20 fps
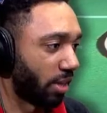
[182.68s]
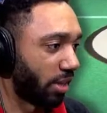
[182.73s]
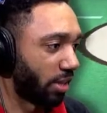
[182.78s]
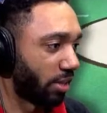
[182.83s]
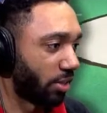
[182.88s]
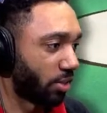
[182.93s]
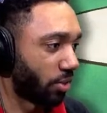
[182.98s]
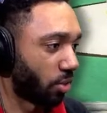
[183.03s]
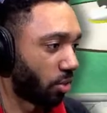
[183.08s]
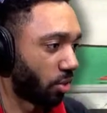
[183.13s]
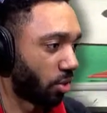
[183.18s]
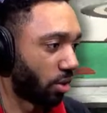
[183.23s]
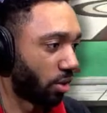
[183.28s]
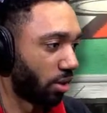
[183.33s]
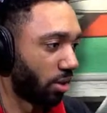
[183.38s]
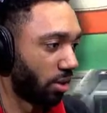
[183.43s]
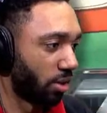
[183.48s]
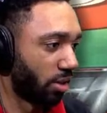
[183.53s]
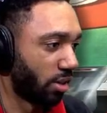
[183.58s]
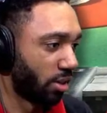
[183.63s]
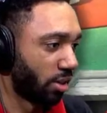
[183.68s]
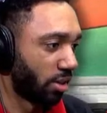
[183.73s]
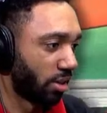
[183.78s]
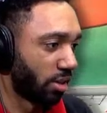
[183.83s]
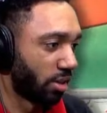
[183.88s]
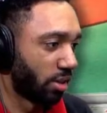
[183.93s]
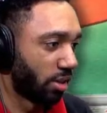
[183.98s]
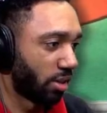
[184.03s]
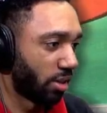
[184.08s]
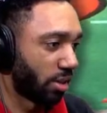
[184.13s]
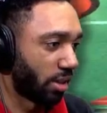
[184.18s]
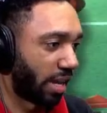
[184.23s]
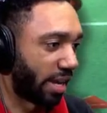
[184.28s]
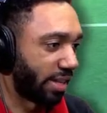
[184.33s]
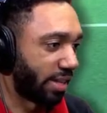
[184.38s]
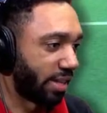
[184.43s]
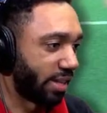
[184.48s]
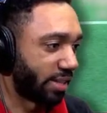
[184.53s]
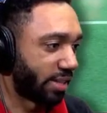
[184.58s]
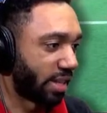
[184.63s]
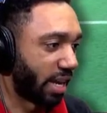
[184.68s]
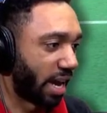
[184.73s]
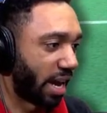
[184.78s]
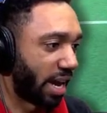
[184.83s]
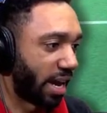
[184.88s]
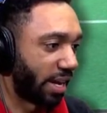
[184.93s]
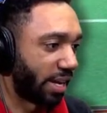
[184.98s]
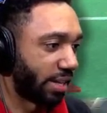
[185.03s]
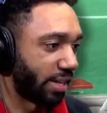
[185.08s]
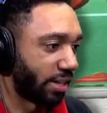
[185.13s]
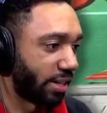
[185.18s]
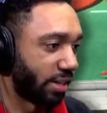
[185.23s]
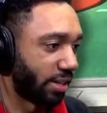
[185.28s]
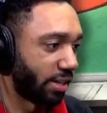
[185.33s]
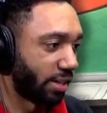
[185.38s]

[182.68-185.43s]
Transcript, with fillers: at least. Or like this guy.